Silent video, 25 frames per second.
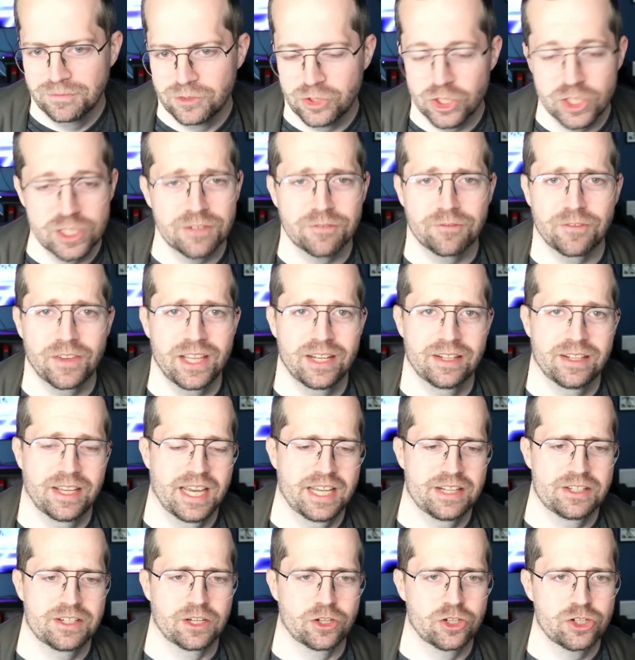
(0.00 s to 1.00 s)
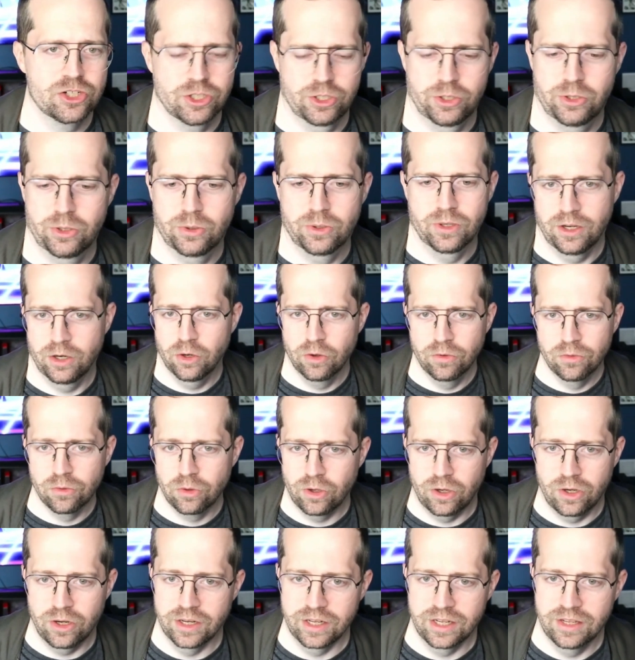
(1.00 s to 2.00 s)
Just a fantastic show.
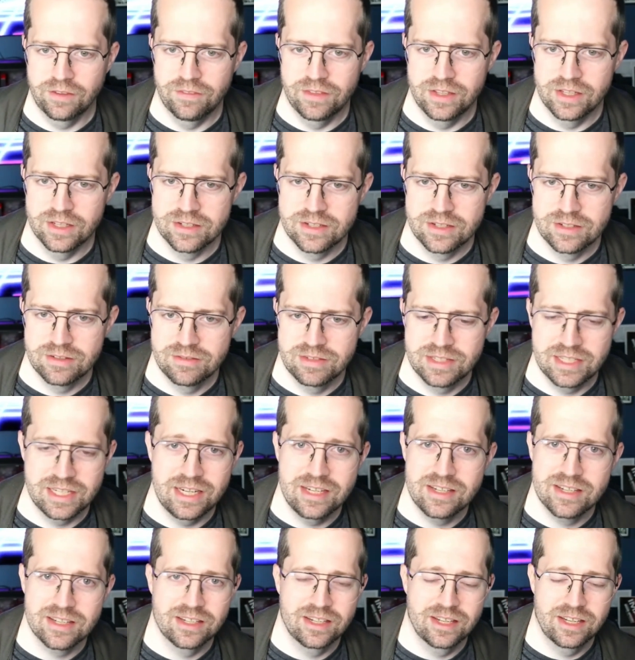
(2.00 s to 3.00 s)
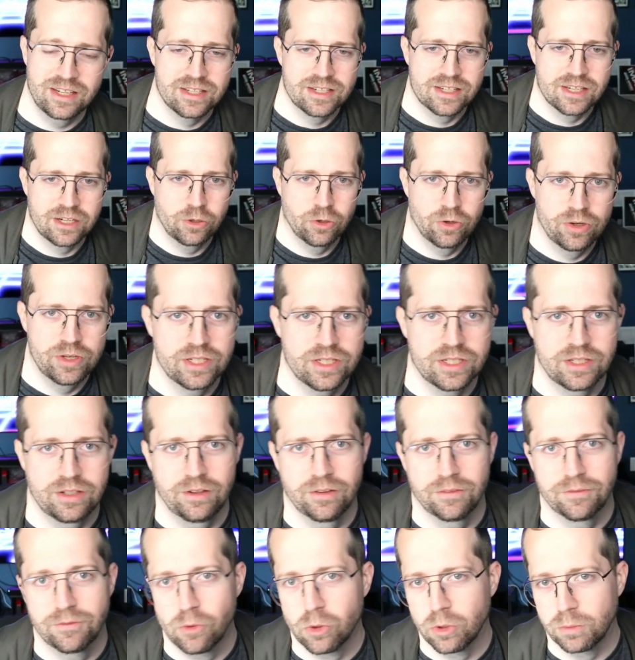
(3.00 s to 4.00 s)
Overall, I give this season and series
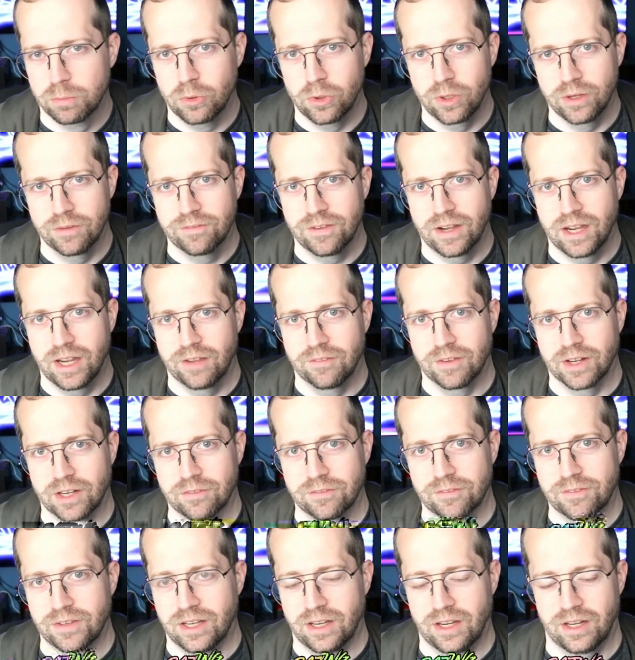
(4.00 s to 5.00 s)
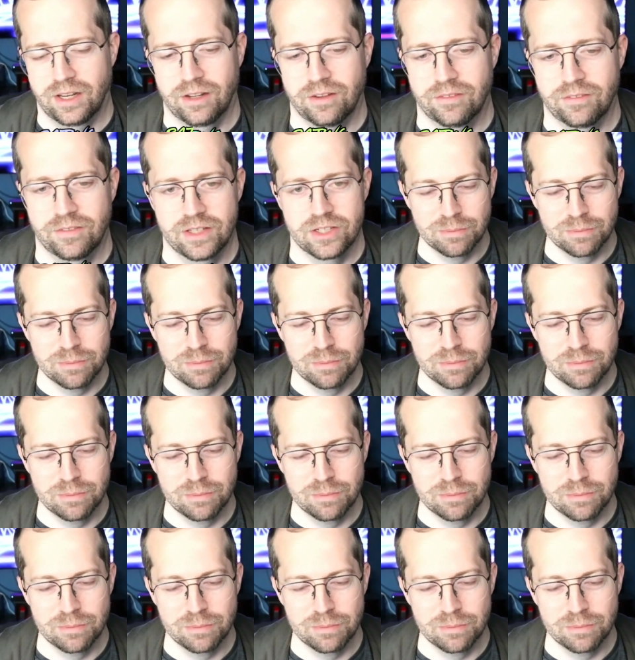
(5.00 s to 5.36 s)
a 4.5 out of 5.